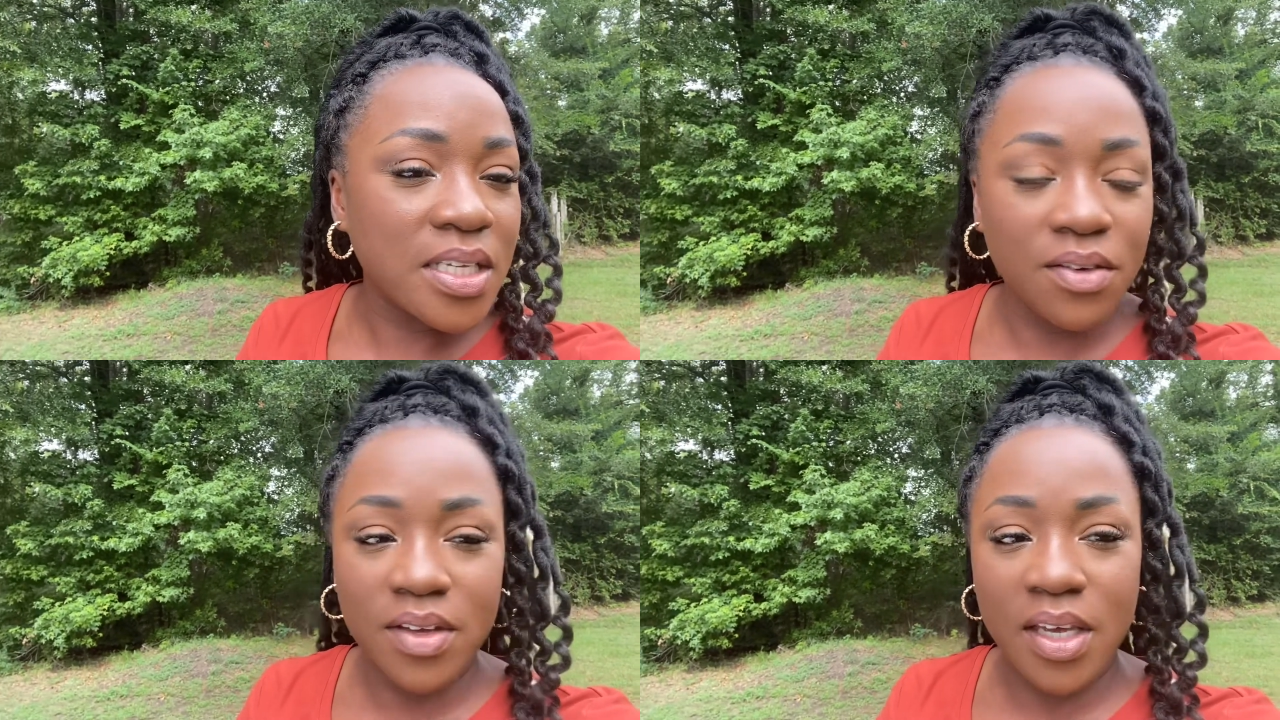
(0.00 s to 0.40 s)

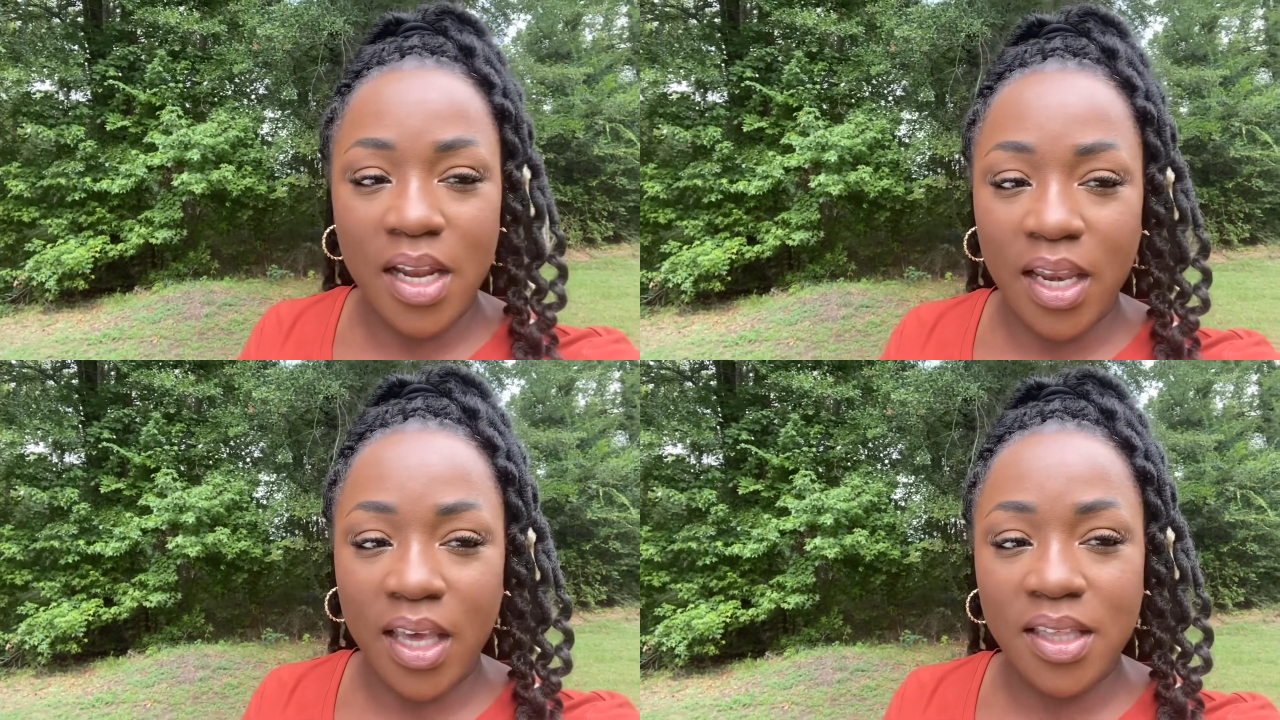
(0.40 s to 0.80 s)
of it.
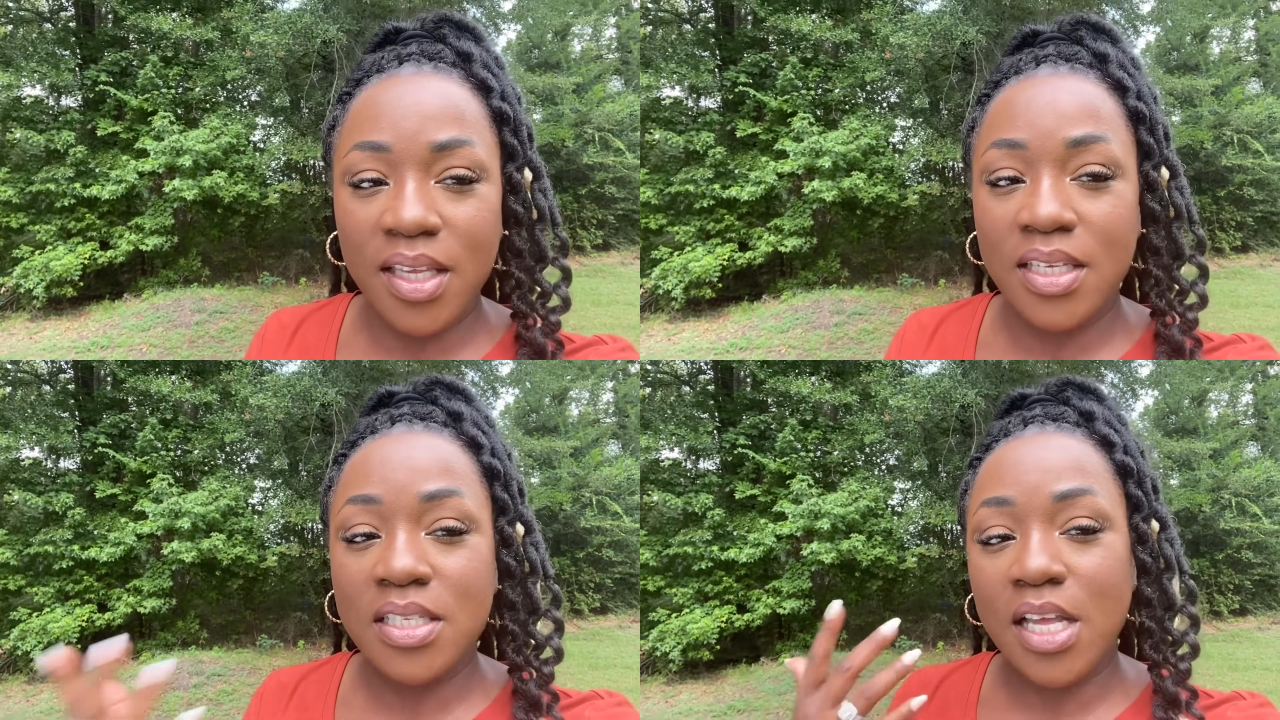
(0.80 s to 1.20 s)
I like
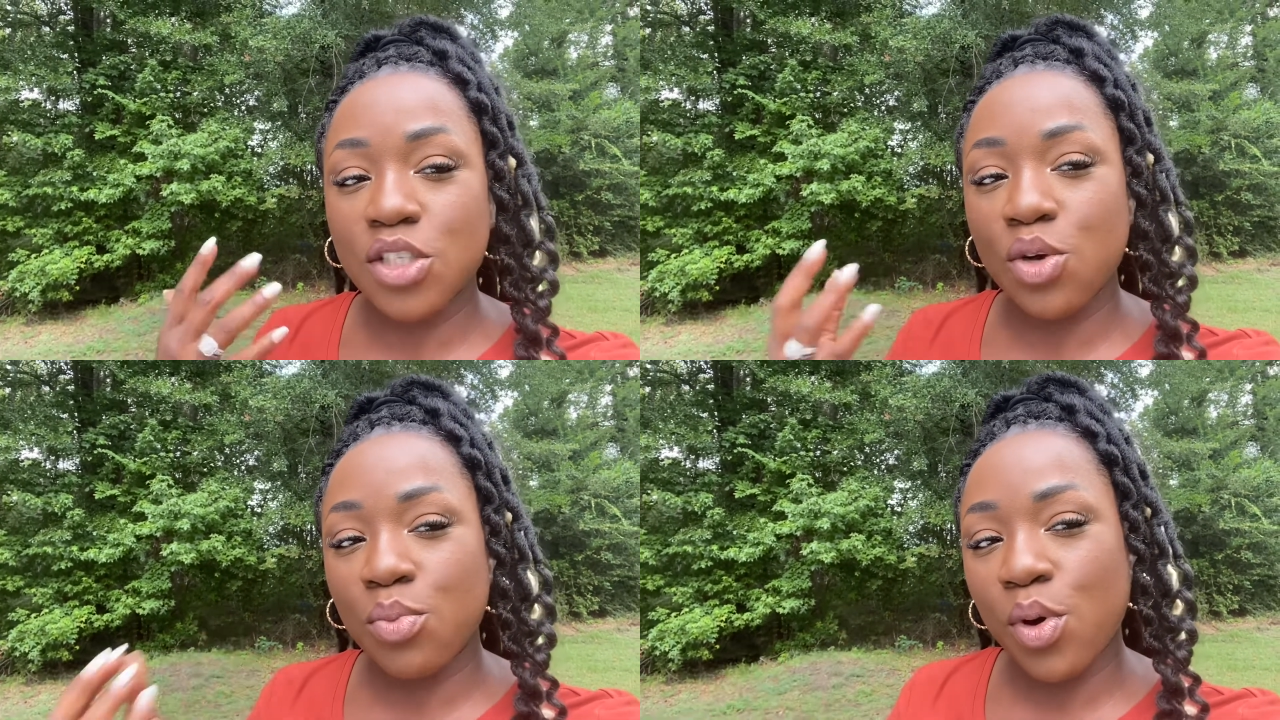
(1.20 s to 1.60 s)
that it's not
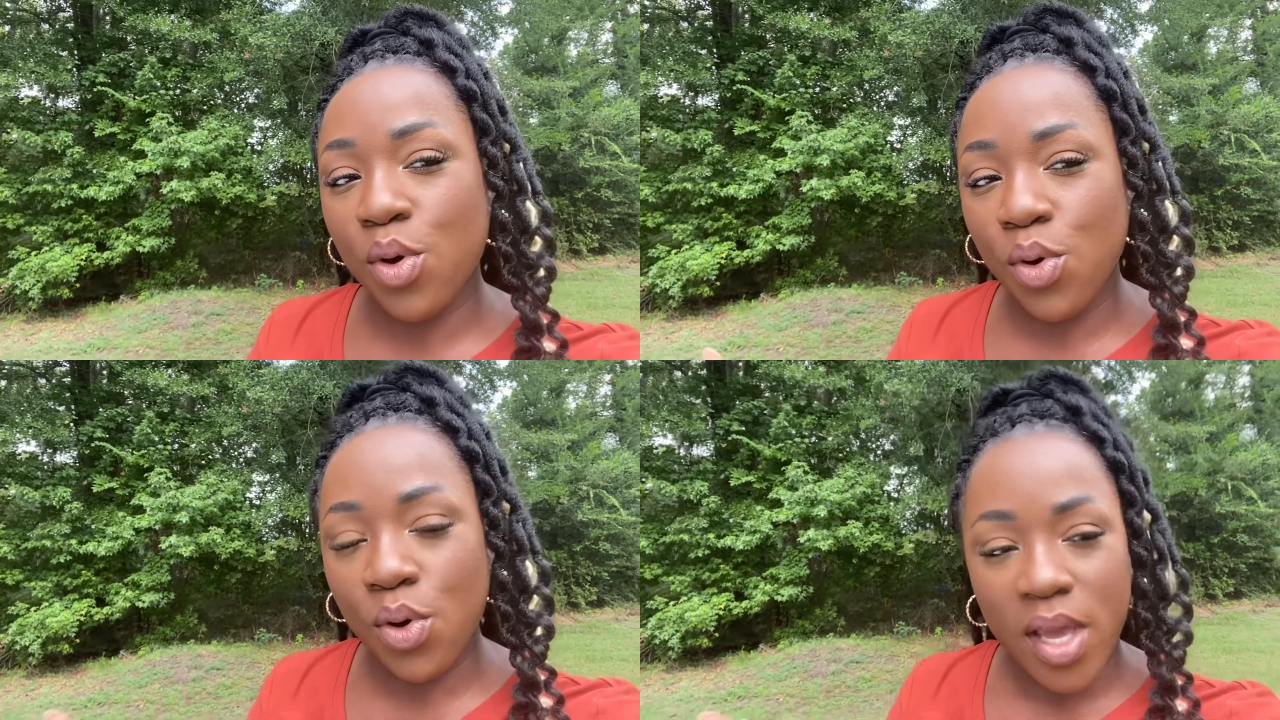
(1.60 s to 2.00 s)
so
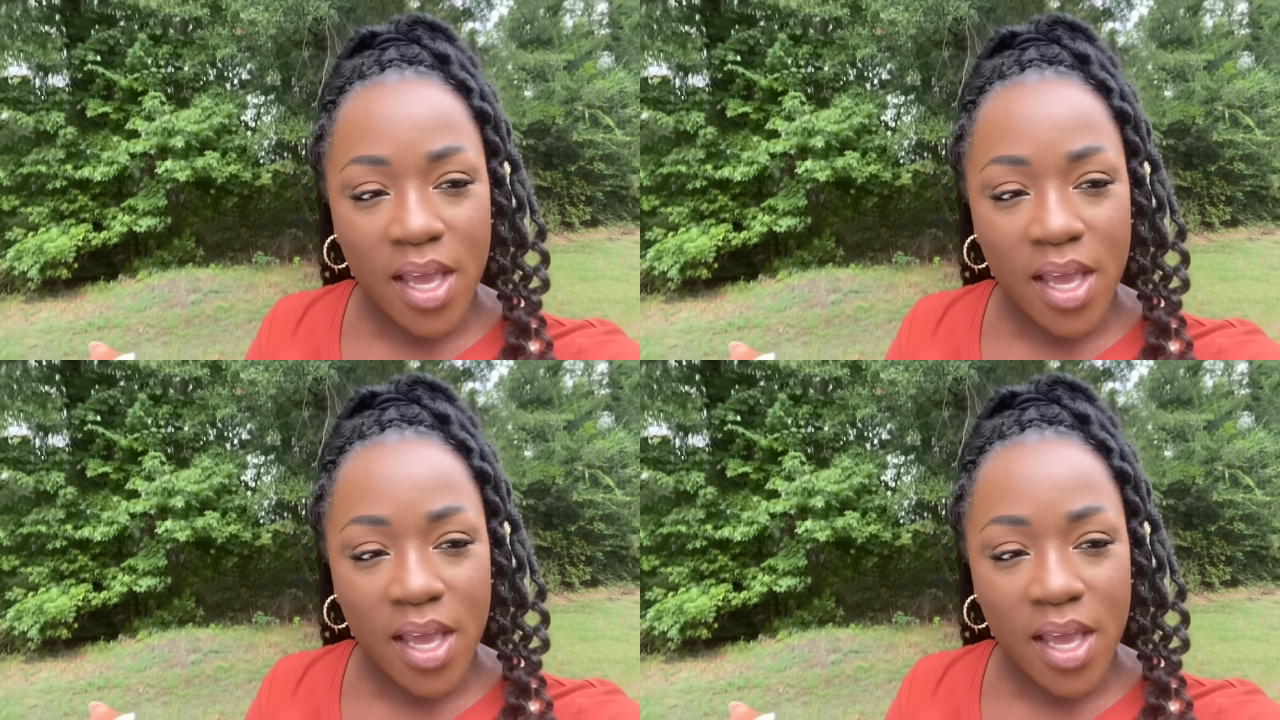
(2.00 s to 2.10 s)
bold.